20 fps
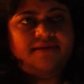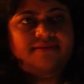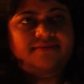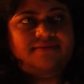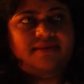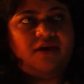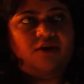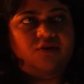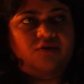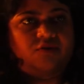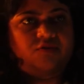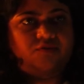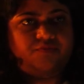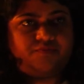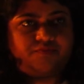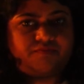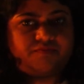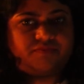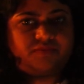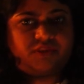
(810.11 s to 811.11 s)

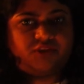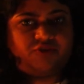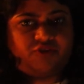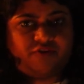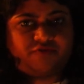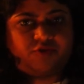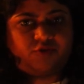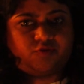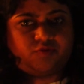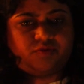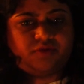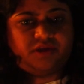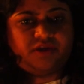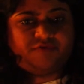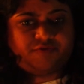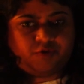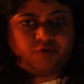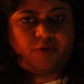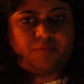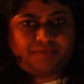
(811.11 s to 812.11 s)
So you have to,
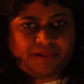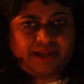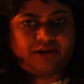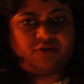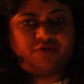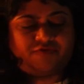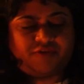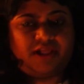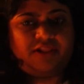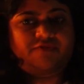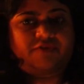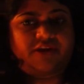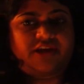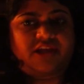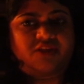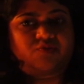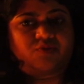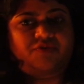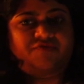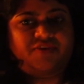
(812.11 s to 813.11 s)
if you apply to file for a
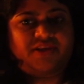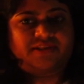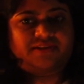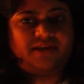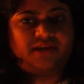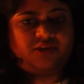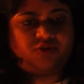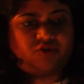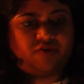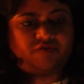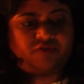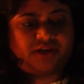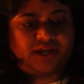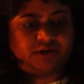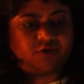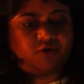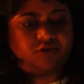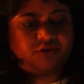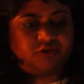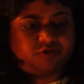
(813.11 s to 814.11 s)
H-1 visa, you have to
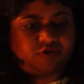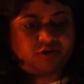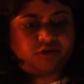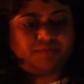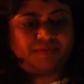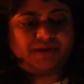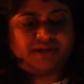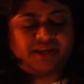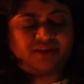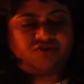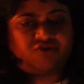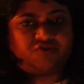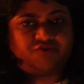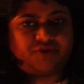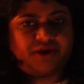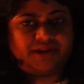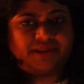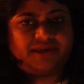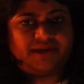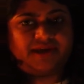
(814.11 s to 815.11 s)
get all your documentation
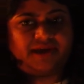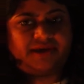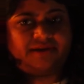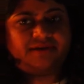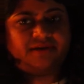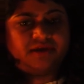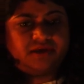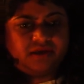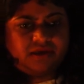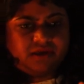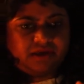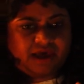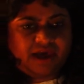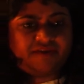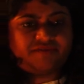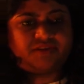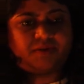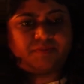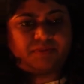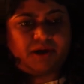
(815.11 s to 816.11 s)
ready and
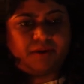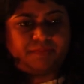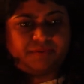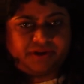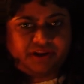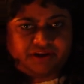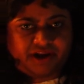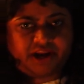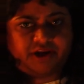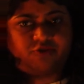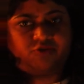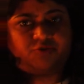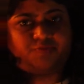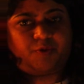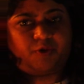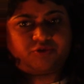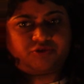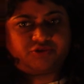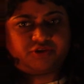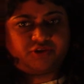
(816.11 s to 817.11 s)
have some company ready to
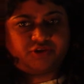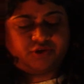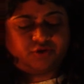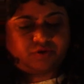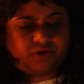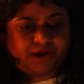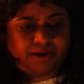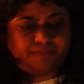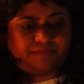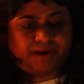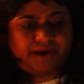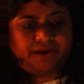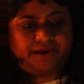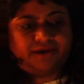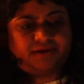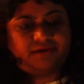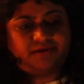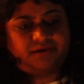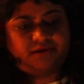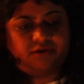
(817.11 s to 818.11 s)
sponsor you
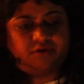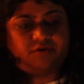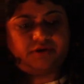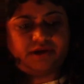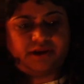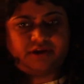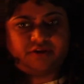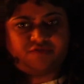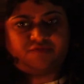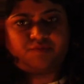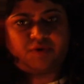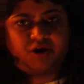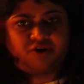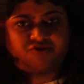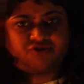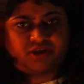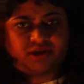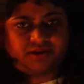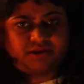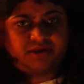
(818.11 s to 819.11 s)
by, you know, end of
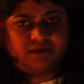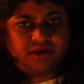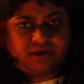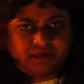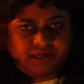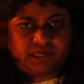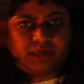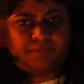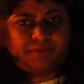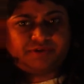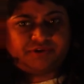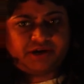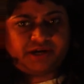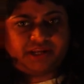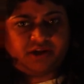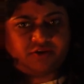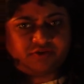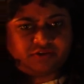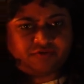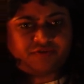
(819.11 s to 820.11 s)
March, and keep it
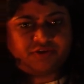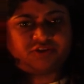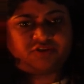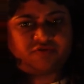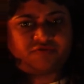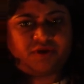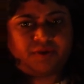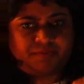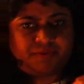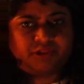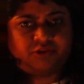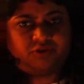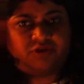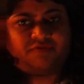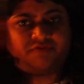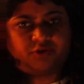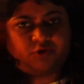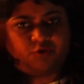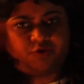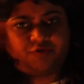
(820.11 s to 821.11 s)
ready on the 1st of April. You
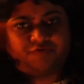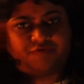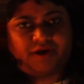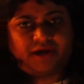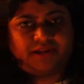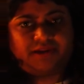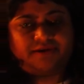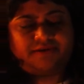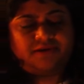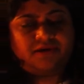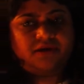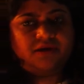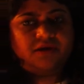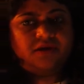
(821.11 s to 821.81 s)
have to go and file it.